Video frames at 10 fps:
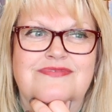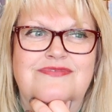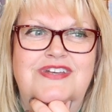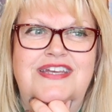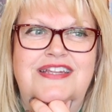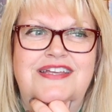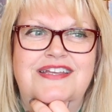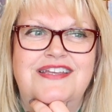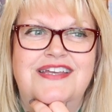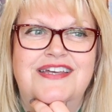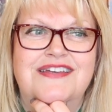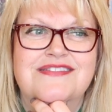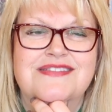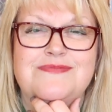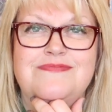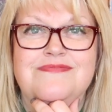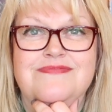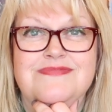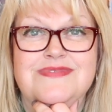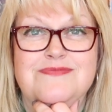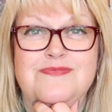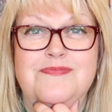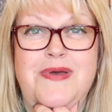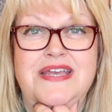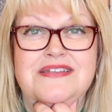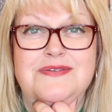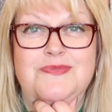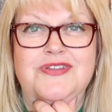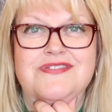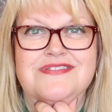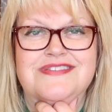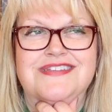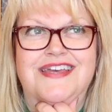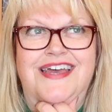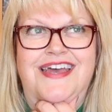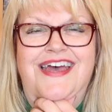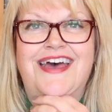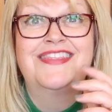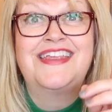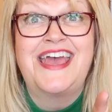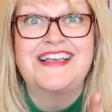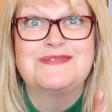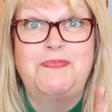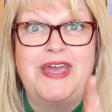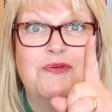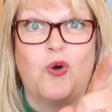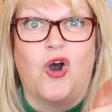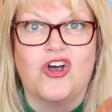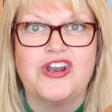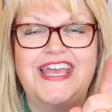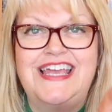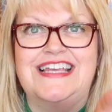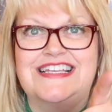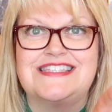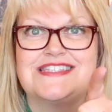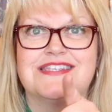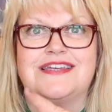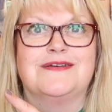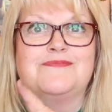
Really, yeah, some amazing ones. And the next big one is,